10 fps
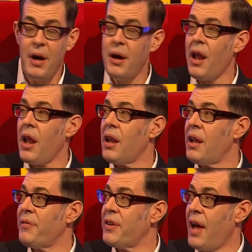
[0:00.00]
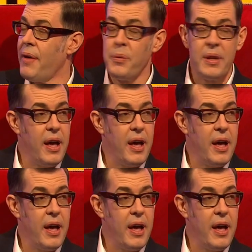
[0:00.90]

I'd love you to have a win.